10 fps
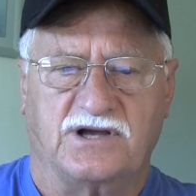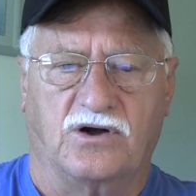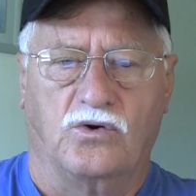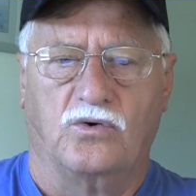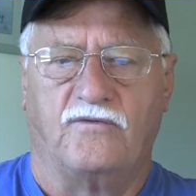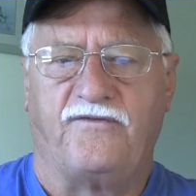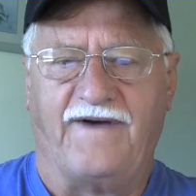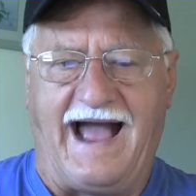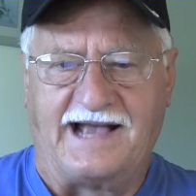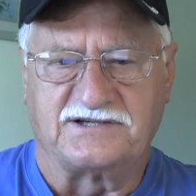so
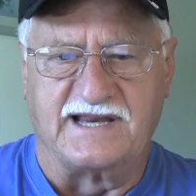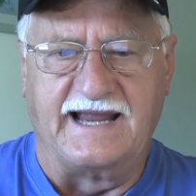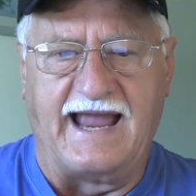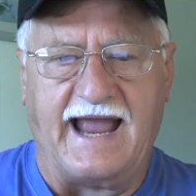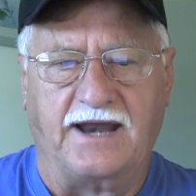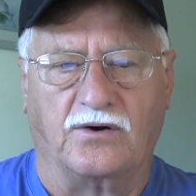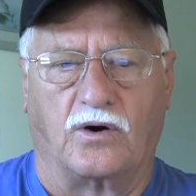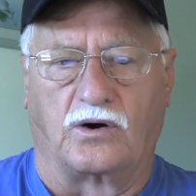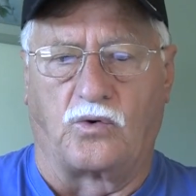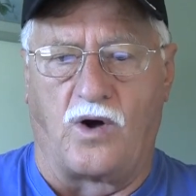fasting and
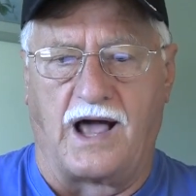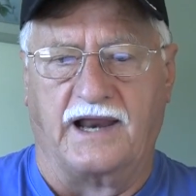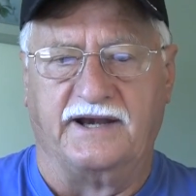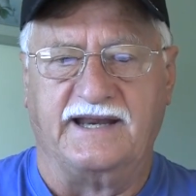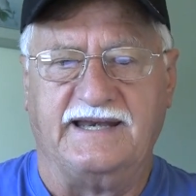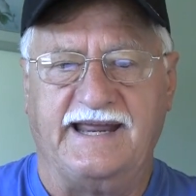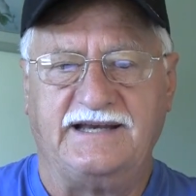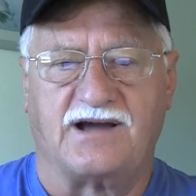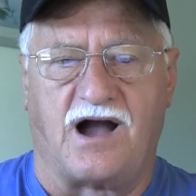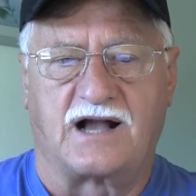or quality
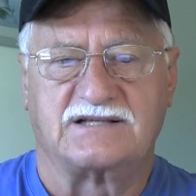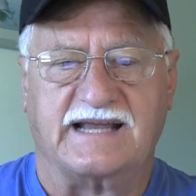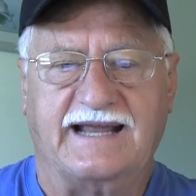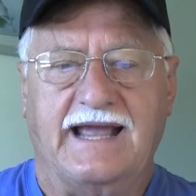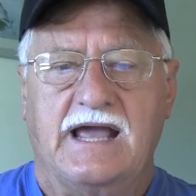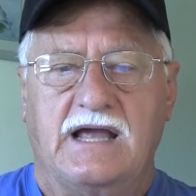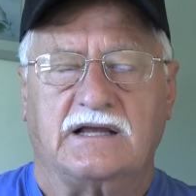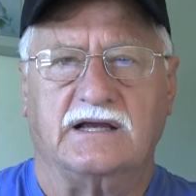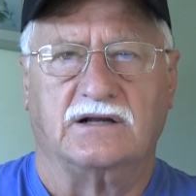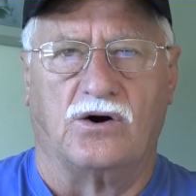detoxing
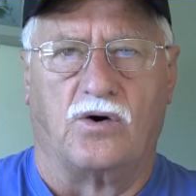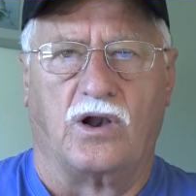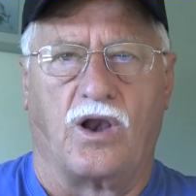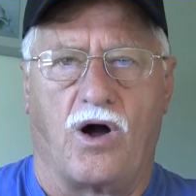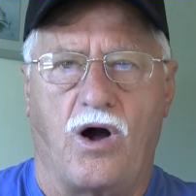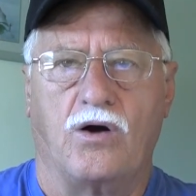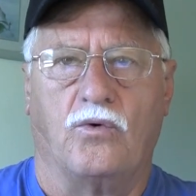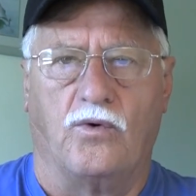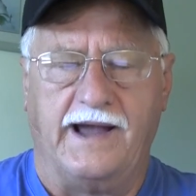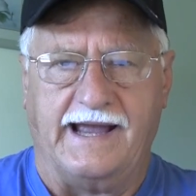can go a
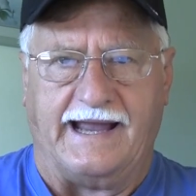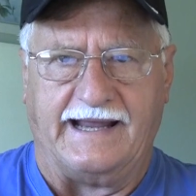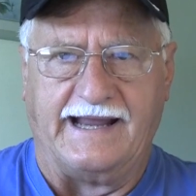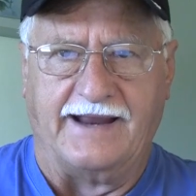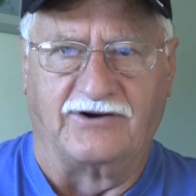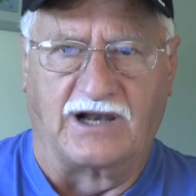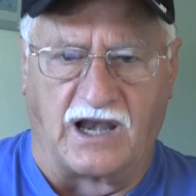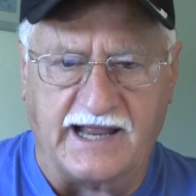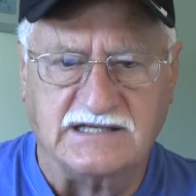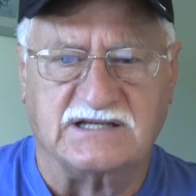long way in
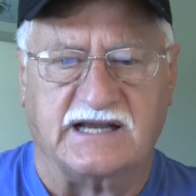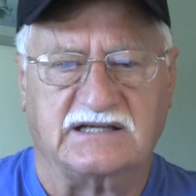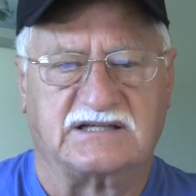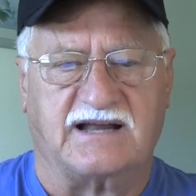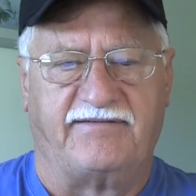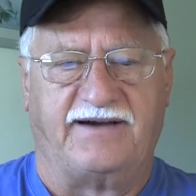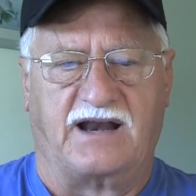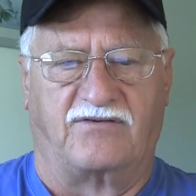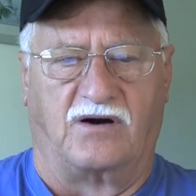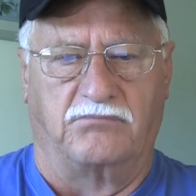cleansing stuff out
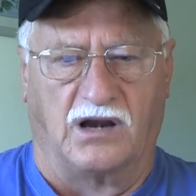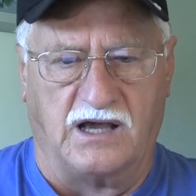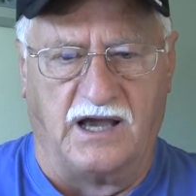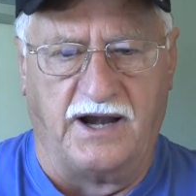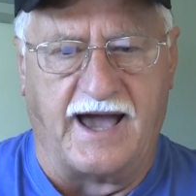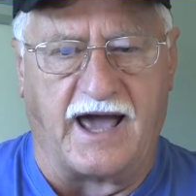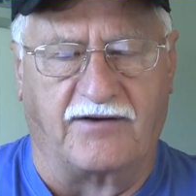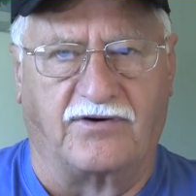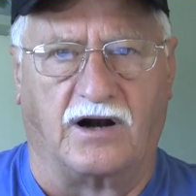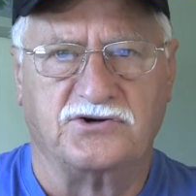of our blood, out
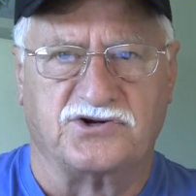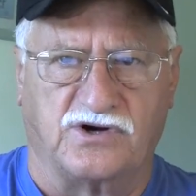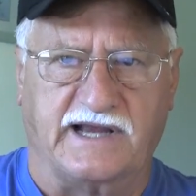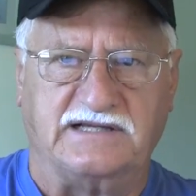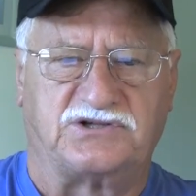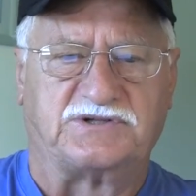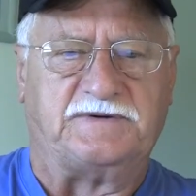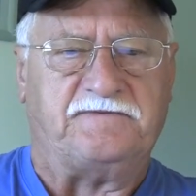of our joints,